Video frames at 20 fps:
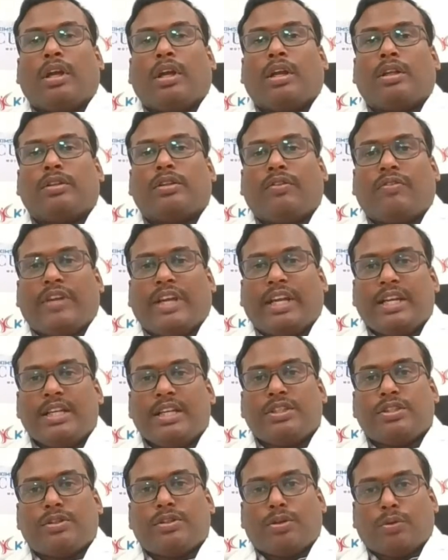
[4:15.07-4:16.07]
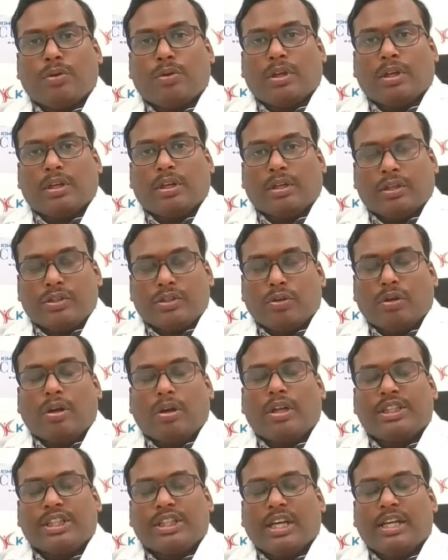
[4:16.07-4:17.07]
The various
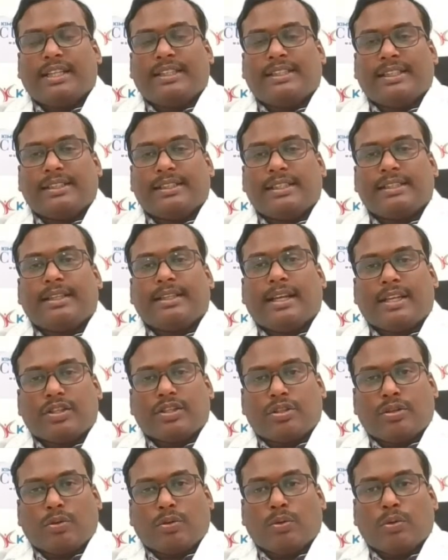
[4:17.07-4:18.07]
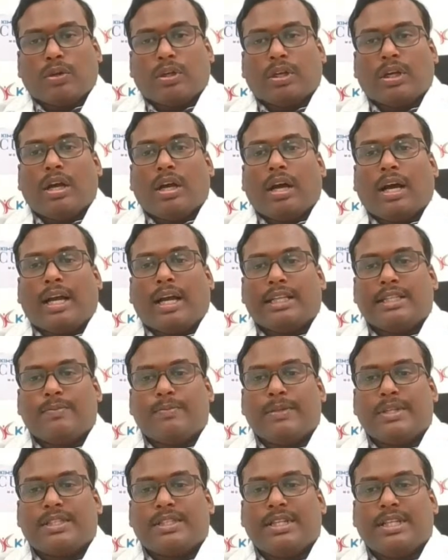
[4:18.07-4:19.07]
neurological diseases like stroke,
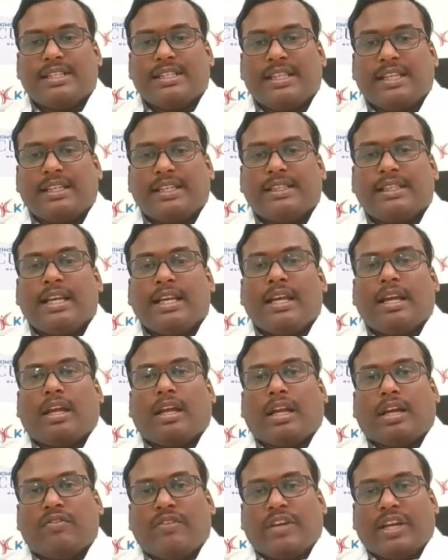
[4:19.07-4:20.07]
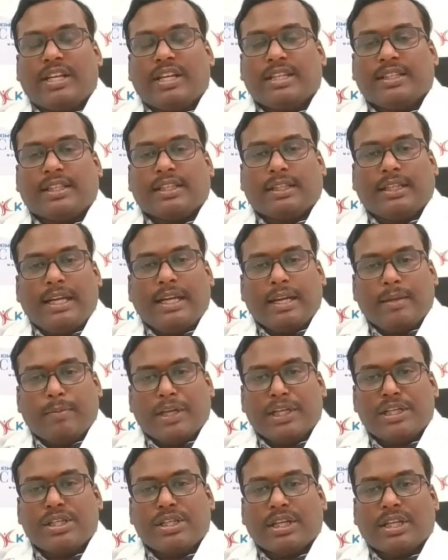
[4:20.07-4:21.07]
Alzheimer's disease, and various other
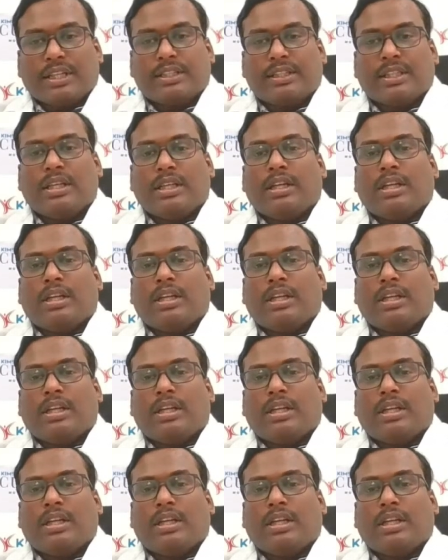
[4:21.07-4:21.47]
dementias,